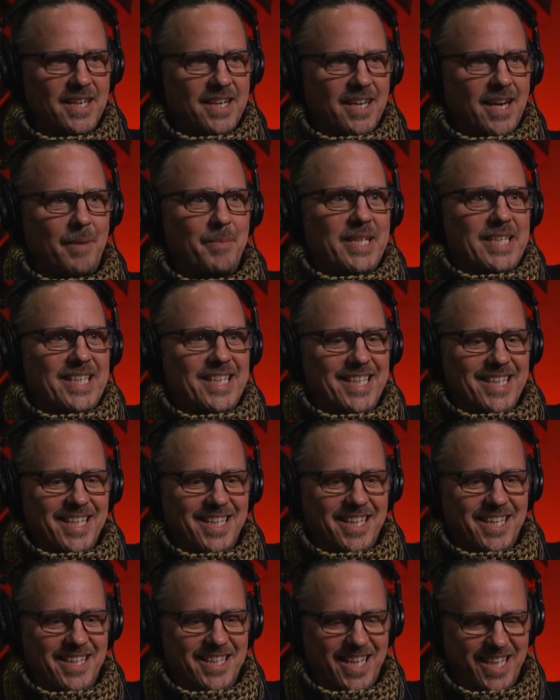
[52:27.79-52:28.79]
I mean,
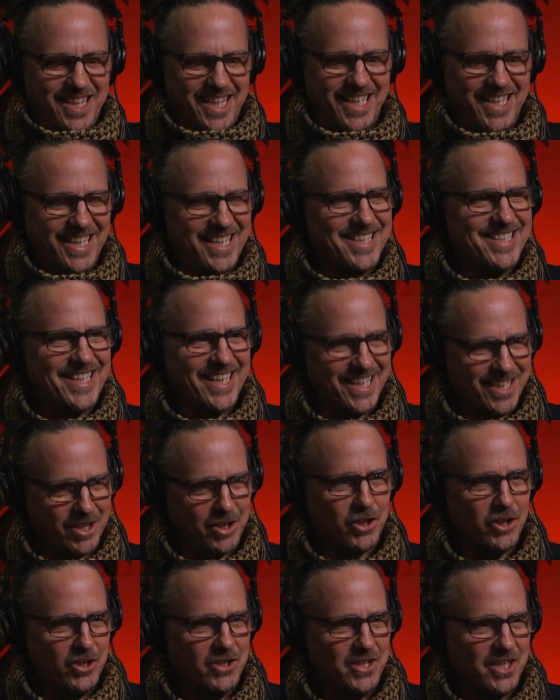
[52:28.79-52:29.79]
the thing is, it
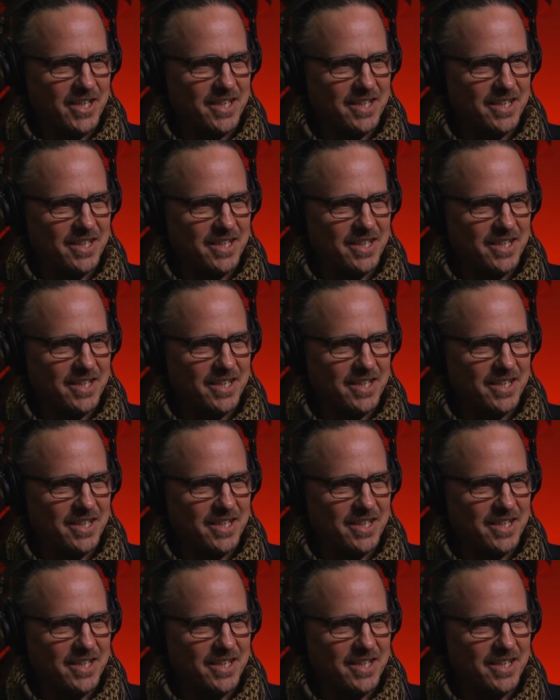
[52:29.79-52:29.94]
could